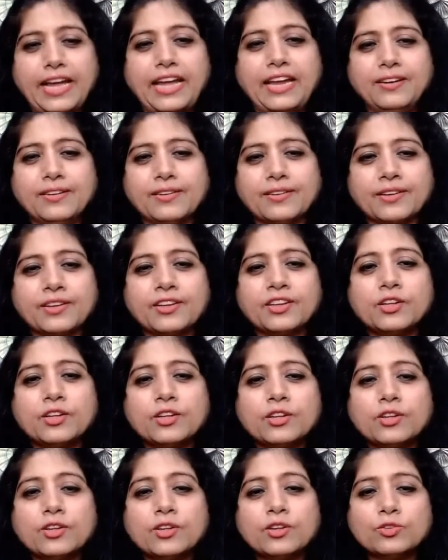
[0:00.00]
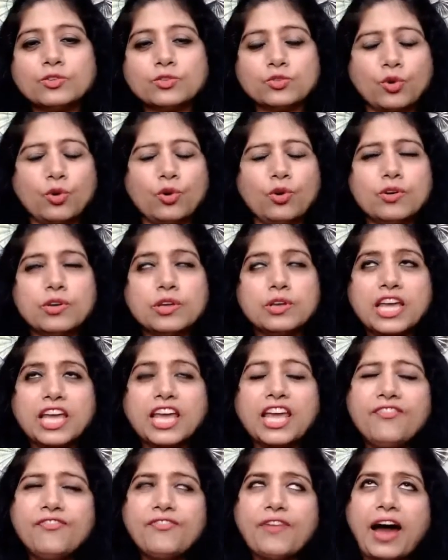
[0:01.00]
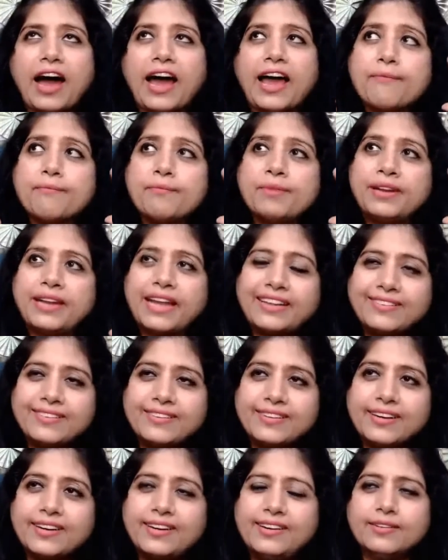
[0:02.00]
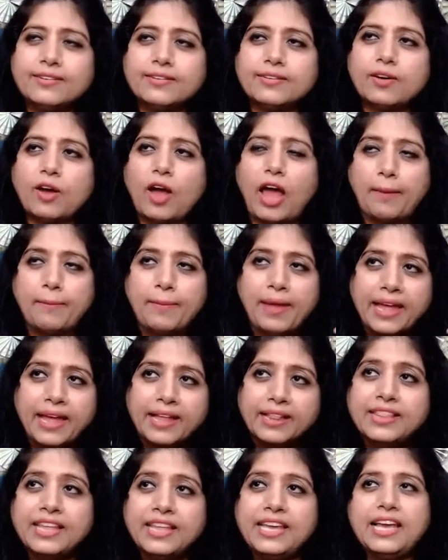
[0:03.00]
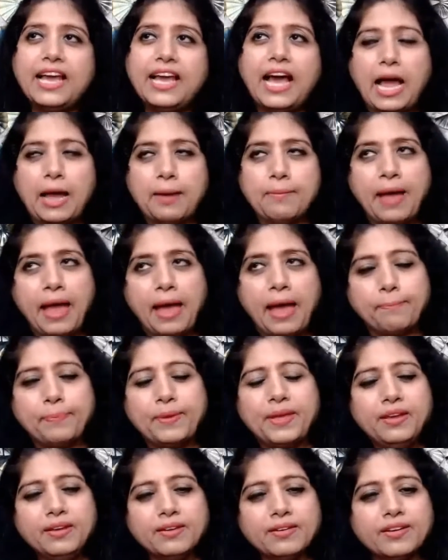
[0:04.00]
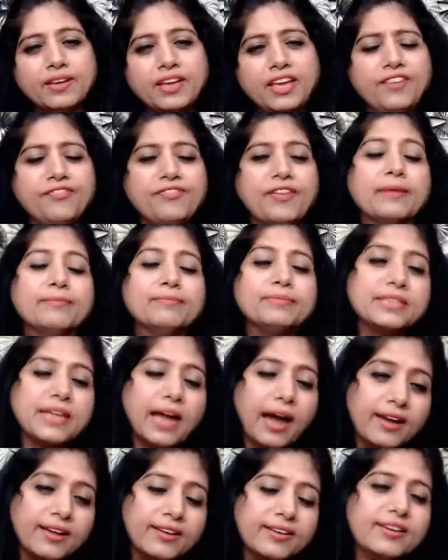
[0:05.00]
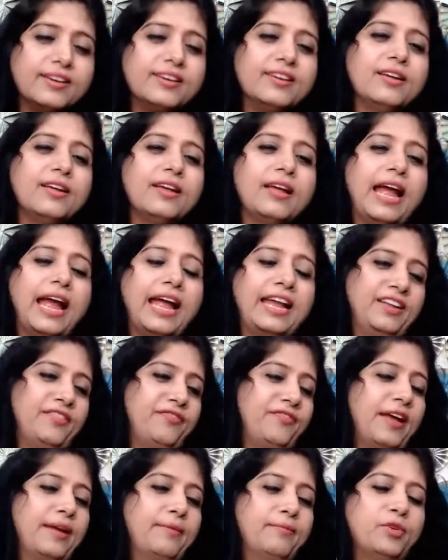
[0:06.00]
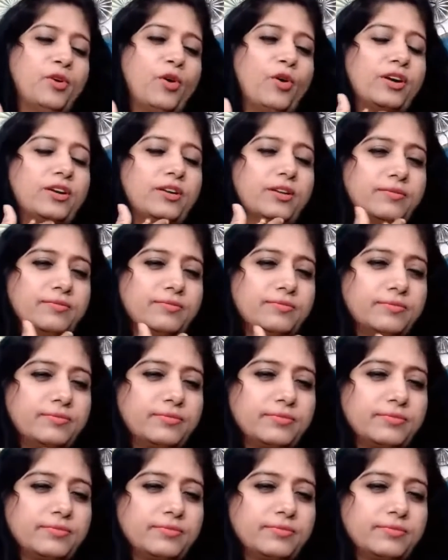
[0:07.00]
Right? So if I'm rested, I'm healthy, I'm happy. If I'm tired and if I'm not,